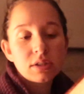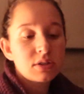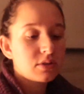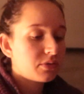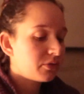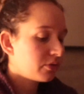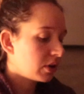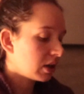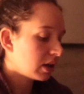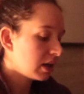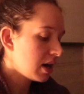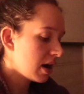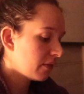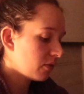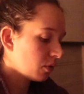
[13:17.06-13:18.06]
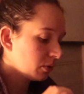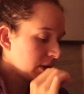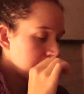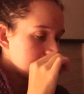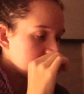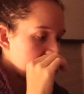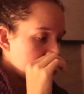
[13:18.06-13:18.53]
So far, I've
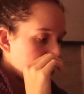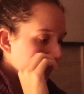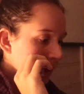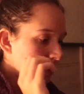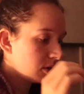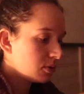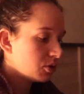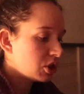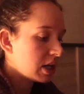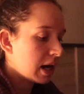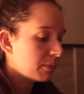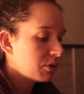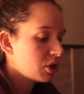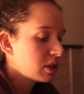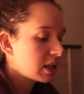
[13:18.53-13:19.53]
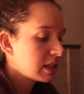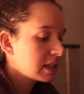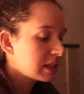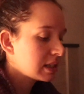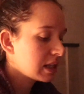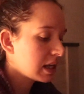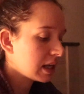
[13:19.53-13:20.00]
only done 2 chapters because
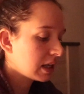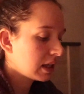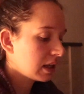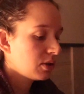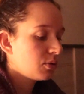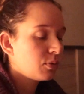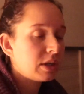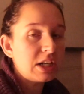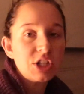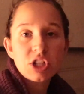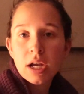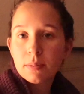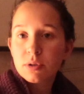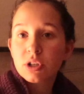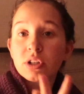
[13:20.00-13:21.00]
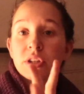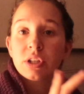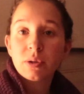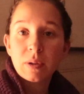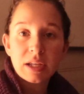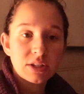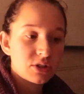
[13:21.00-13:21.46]
it's like you read a chapter and then
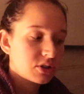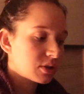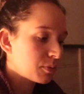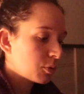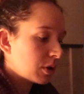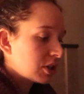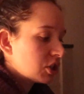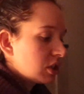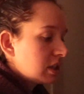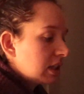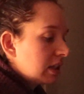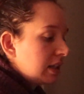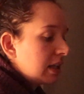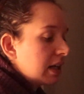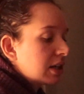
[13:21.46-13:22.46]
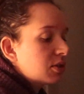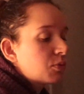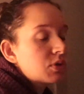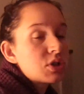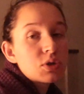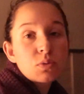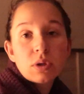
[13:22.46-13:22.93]
you answer some questions at the end,
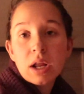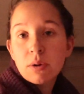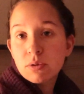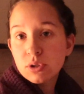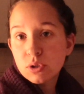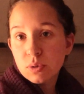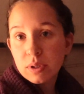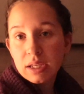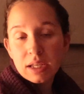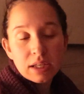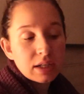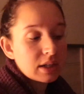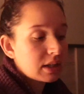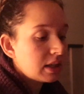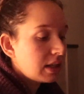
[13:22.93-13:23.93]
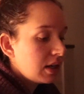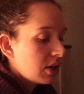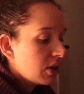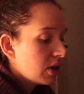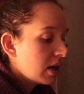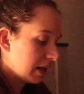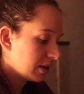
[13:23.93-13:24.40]
which is what I was doing in
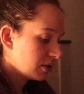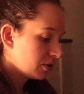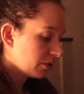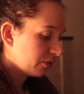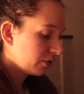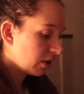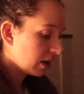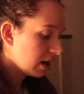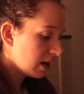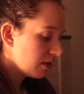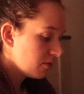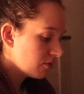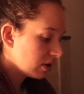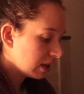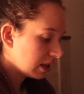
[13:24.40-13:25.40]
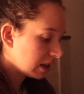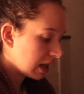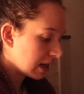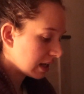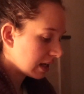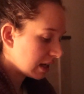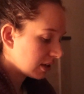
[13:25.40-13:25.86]
here. And so far, I really
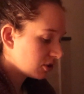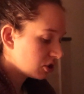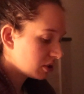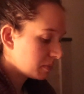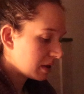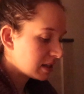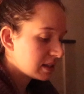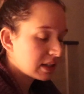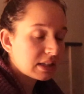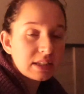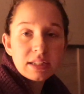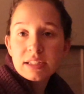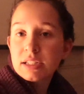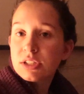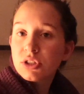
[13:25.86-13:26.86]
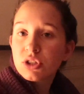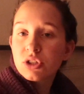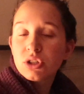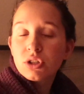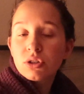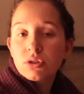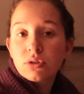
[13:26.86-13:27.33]
like it. It just basically
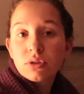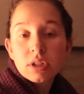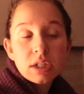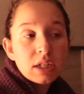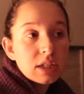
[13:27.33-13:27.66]
teaches you